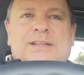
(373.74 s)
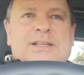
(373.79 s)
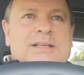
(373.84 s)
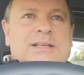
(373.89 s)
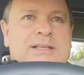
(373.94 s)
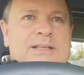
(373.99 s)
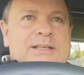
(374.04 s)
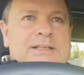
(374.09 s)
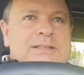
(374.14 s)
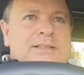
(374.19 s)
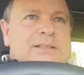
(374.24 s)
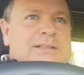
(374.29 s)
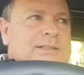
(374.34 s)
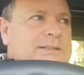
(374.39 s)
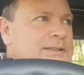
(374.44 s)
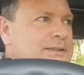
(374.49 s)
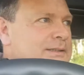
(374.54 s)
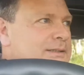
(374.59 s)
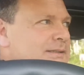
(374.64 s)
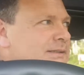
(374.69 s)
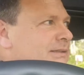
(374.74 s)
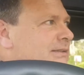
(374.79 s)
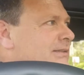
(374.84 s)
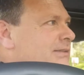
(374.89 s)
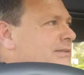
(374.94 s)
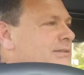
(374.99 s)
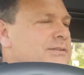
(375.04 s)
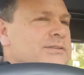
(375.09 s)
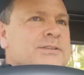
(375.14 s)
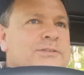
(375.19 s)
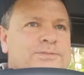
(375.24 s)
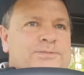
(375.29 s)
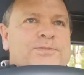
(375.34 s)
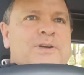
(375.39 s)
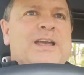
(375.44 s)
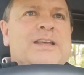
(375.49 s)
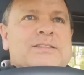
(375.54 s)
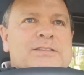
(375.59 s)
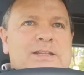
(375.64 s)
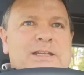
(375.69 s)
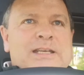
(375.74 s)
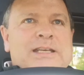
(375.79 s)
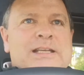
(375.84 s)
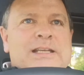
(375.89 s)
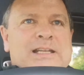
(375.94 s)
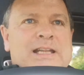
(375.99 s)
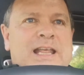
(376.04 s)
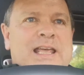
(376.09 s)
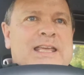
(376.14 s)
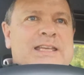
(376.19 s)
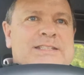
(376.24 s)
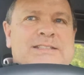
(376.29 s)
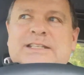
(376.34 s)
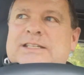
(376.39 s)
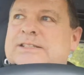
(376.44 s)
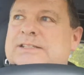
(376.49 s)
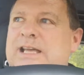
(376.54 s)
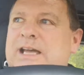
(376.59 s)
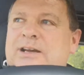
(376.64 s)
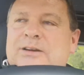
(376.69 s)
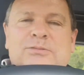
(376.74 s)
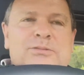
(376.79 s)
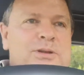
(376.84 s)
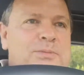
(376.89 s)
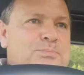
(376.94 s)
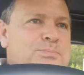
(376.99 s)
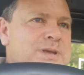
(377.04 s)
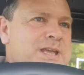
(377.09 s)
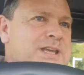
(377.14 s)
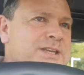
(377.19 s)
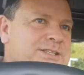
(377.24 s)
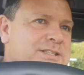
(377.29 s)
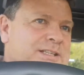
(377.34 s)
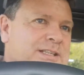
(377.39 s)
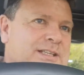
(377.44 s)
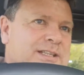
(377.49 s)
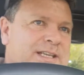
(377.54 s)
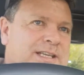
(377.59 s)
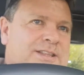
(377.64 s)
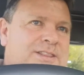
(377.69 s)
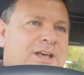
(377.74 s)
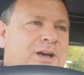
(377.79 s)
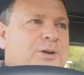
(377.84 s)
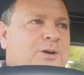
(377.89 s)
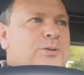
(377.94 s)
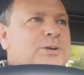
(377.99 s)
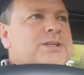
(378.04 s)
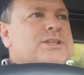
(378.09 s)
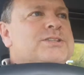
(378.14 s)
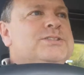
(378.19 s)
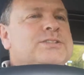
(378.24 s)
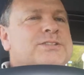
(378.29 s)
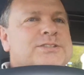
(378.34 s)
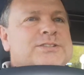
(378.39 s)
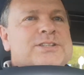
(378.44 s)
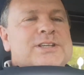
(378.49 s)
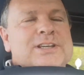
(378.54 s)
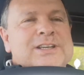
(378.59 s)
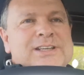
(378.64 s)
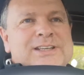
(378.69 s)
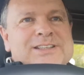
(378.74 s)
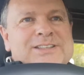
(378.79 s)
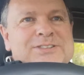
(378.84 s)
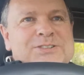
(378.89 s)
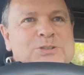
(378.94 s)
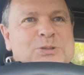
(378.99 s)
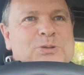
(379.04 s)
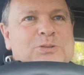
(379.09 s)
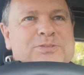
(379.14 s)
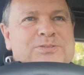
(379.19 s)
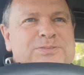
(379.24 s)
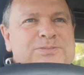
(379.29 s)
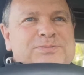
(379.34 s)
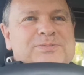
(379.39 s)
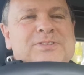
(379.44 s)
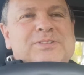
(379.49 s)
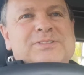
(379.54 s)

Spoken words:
The fact that it lays it down immediately, though, is sort of,